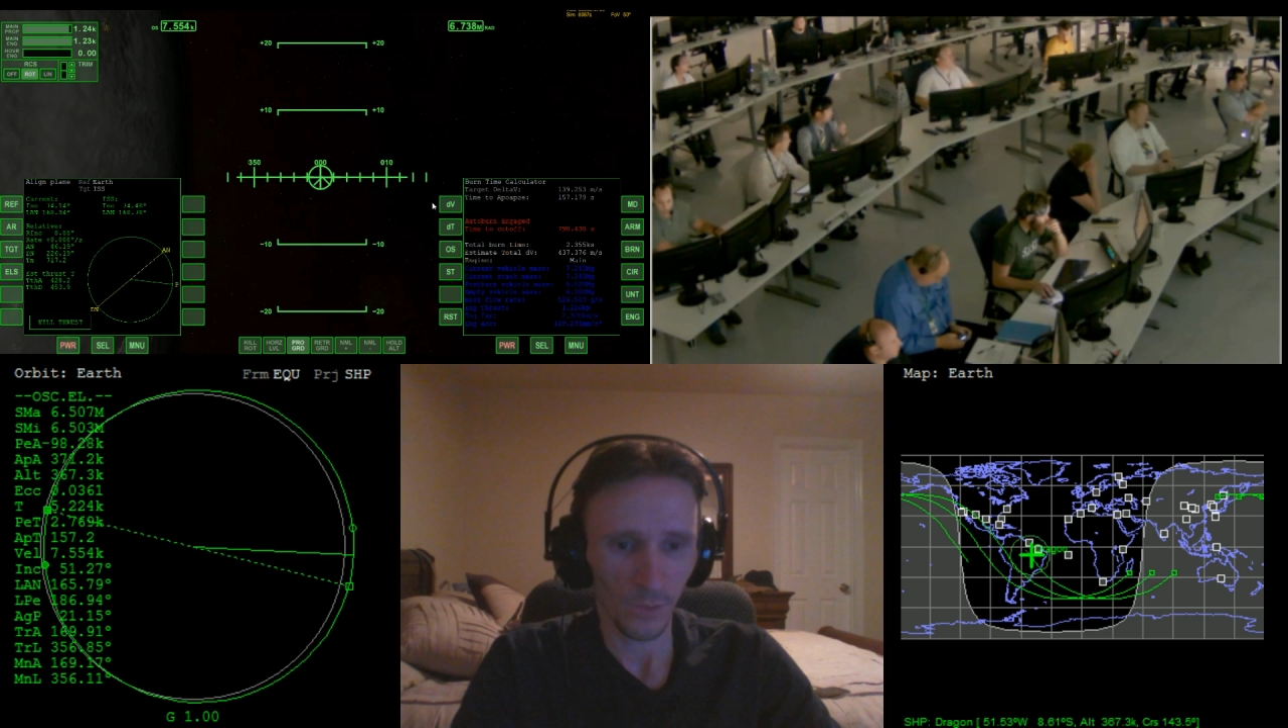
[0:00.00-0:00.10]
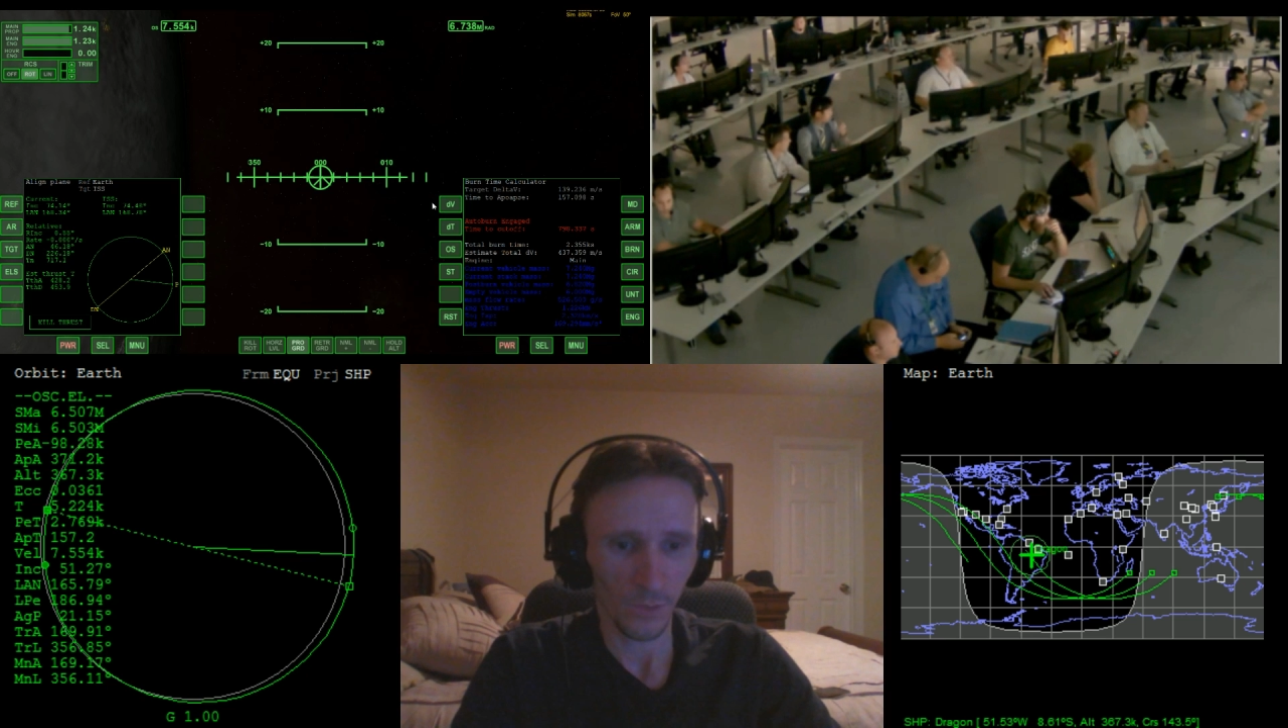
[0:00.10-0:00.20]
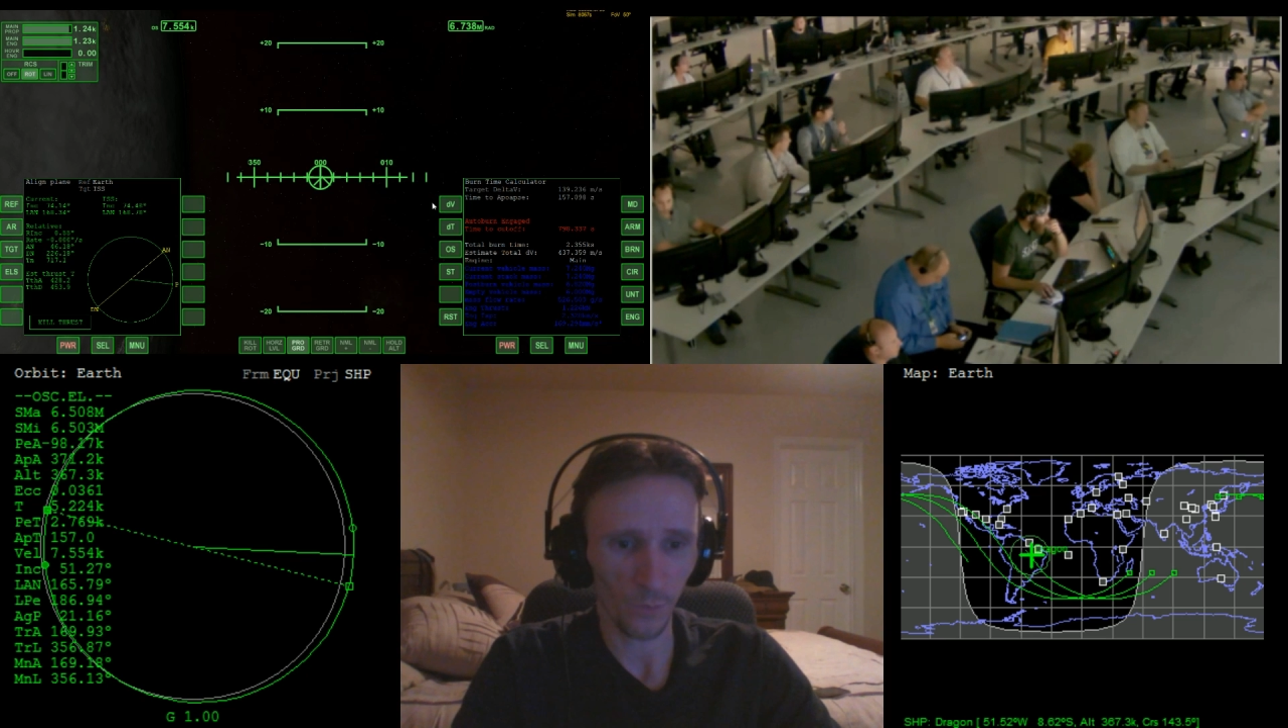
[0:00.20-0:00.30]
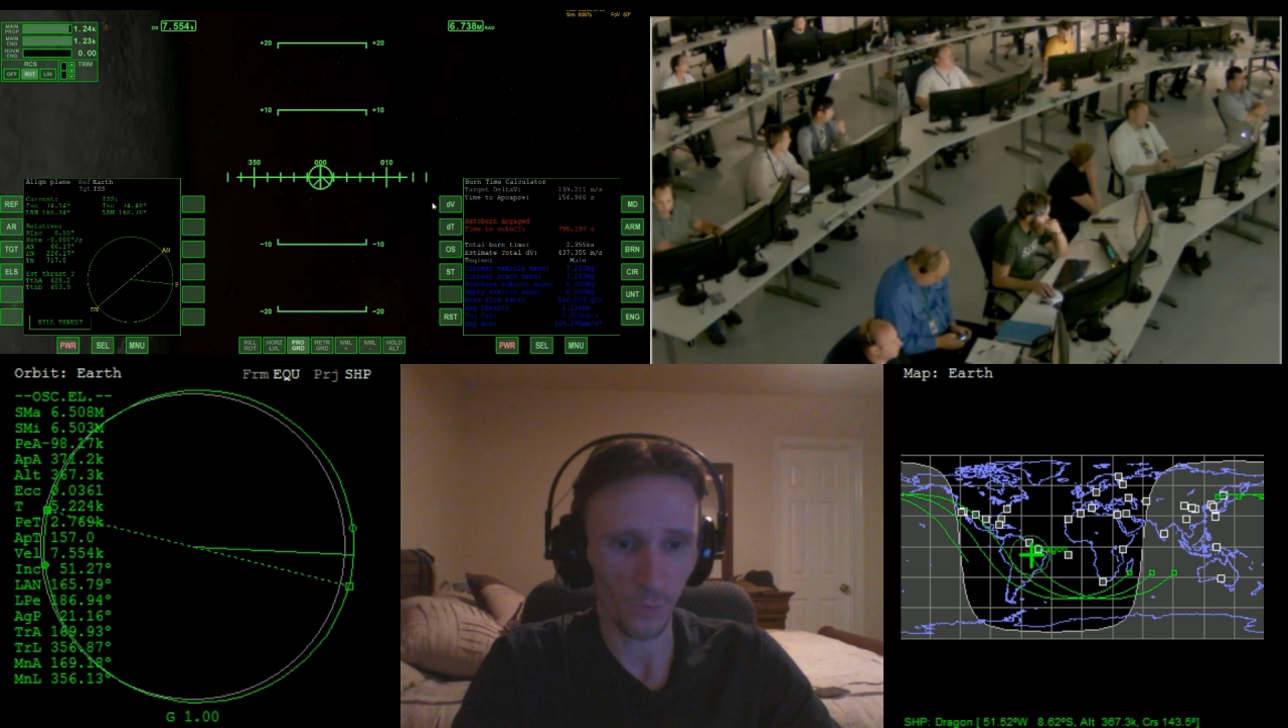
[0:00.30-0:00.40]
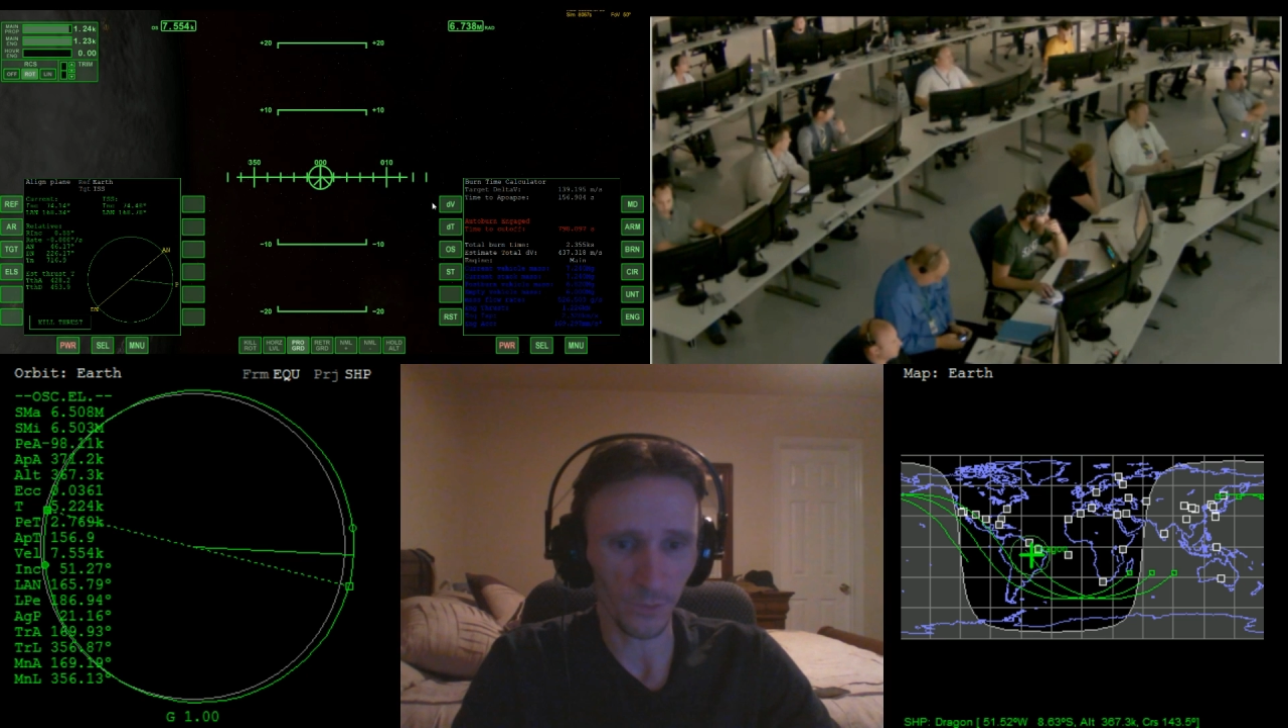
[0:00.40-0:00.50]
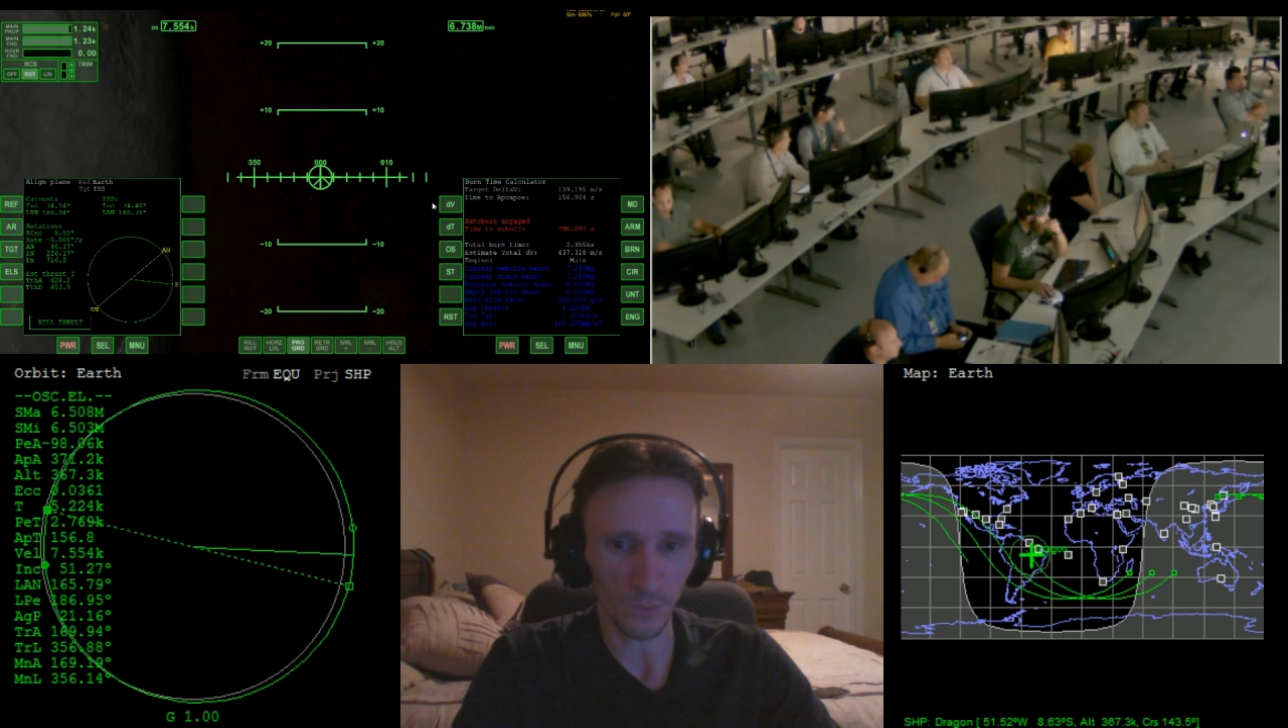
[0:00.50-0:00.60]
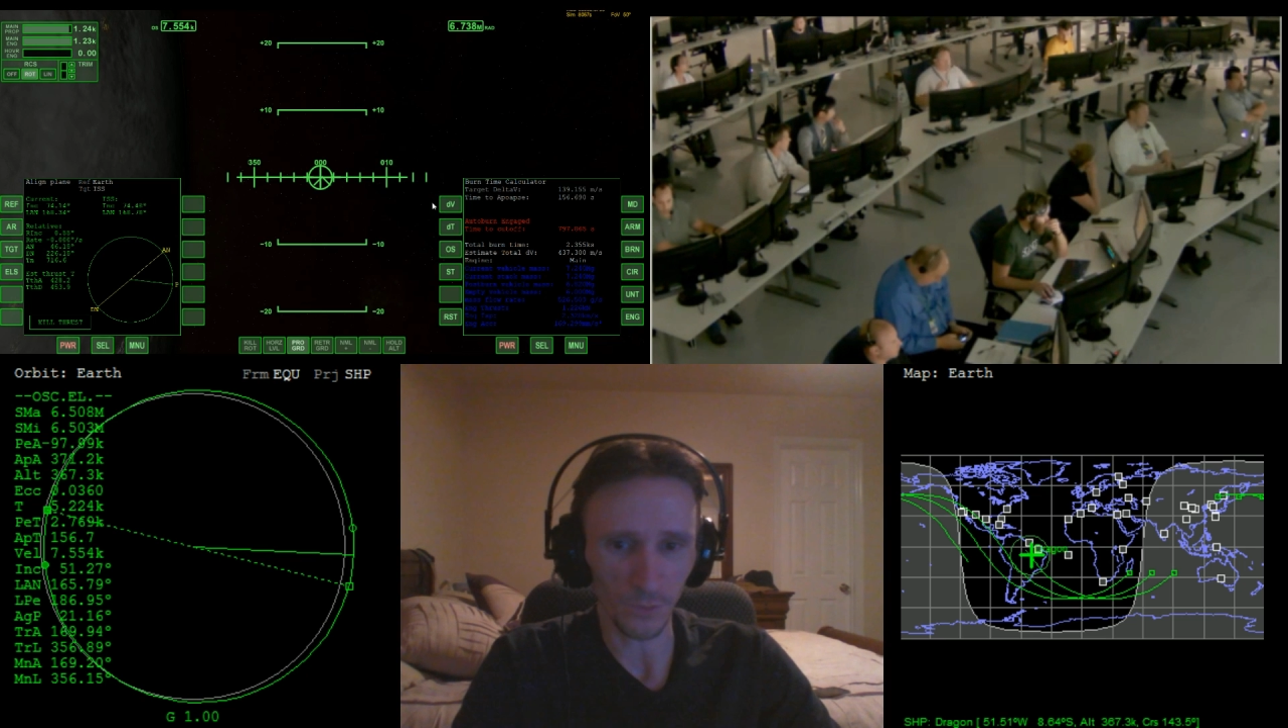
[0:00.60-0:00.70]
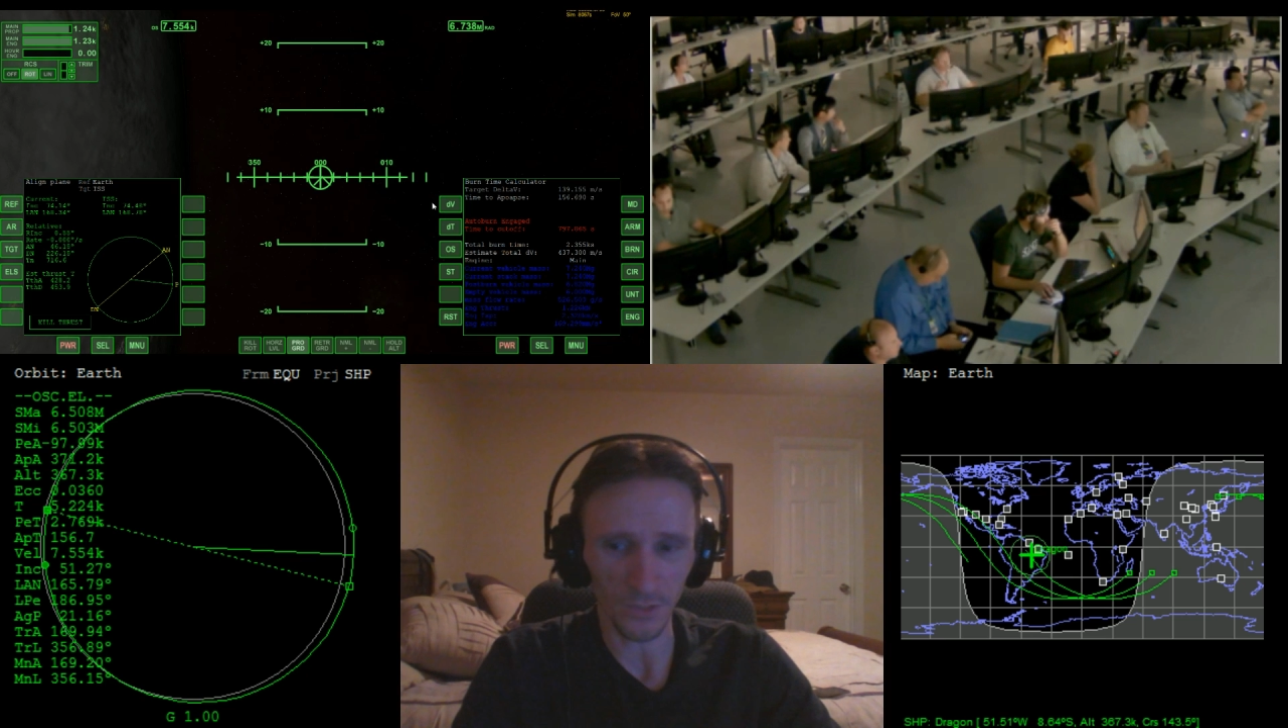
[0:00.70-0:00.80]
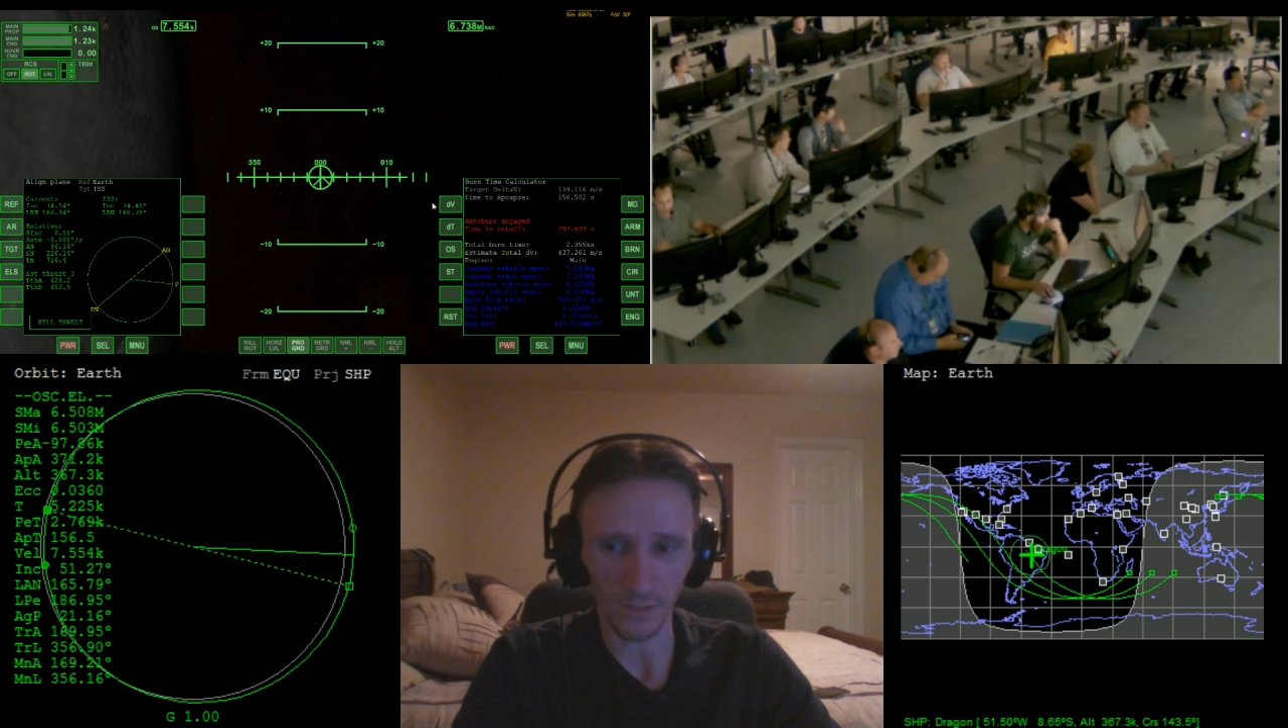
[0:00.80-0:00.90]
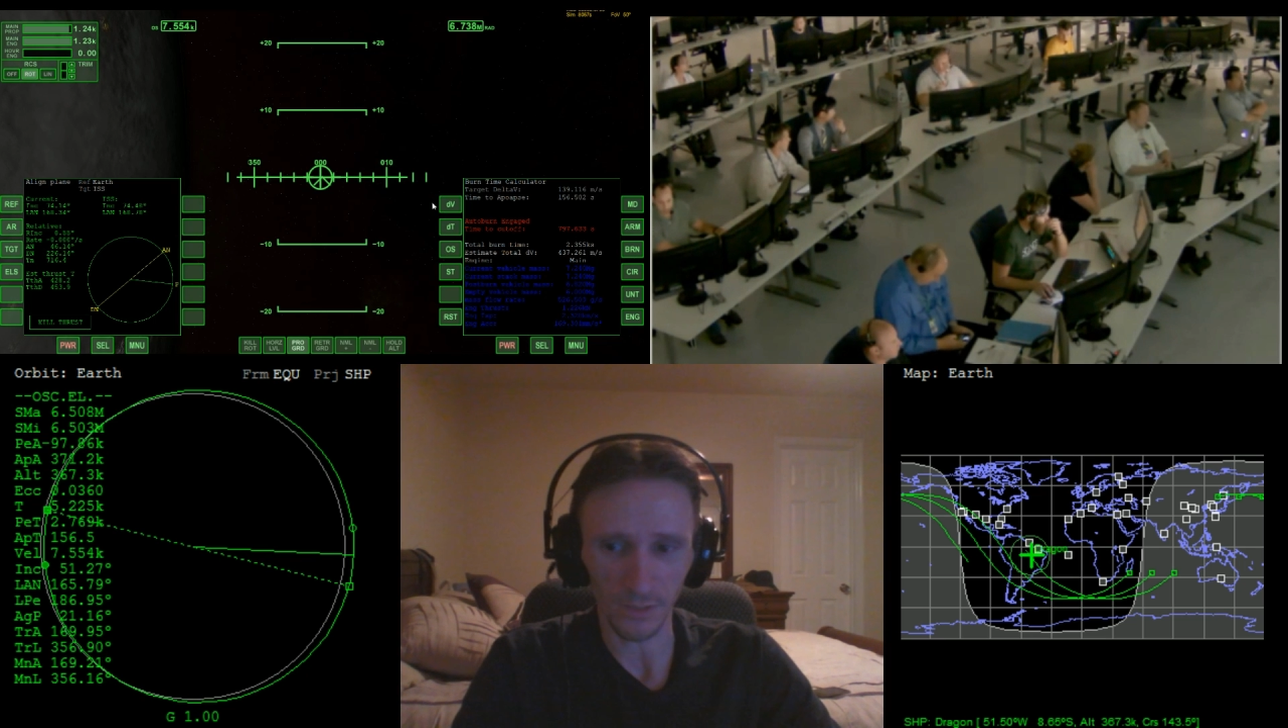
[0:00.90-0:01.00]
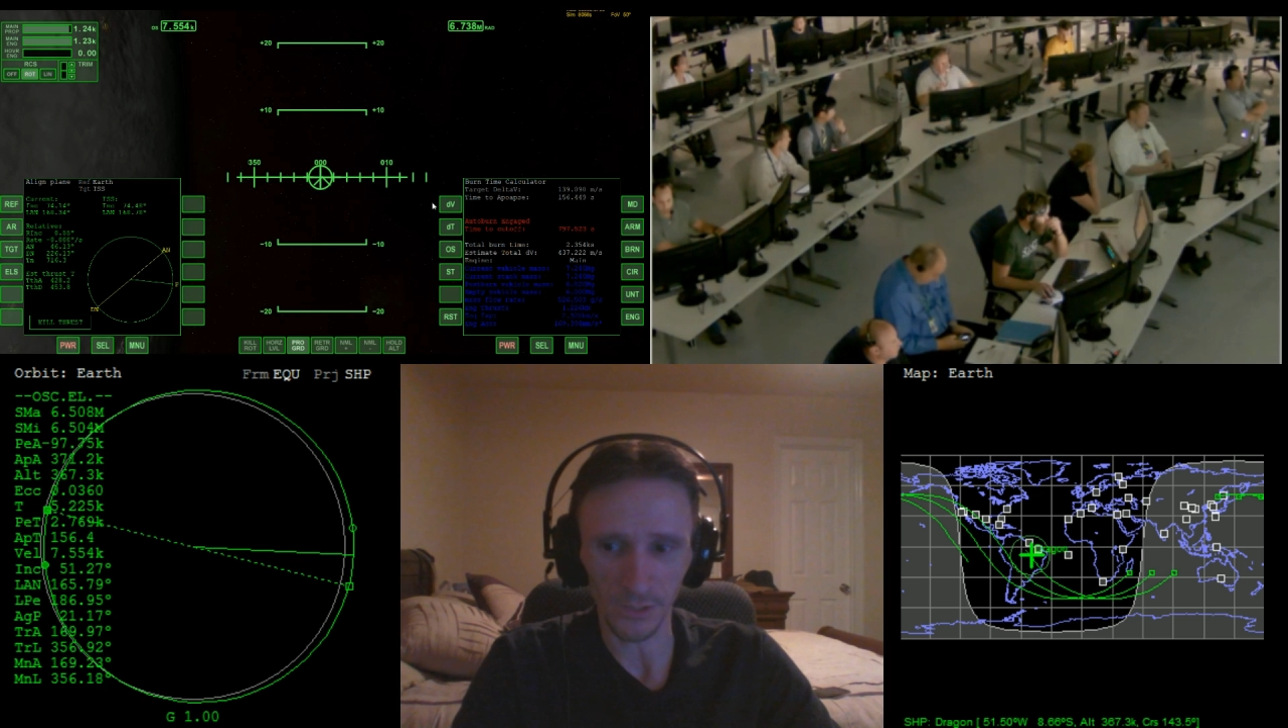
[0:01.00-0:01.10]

Hopefully it was uh,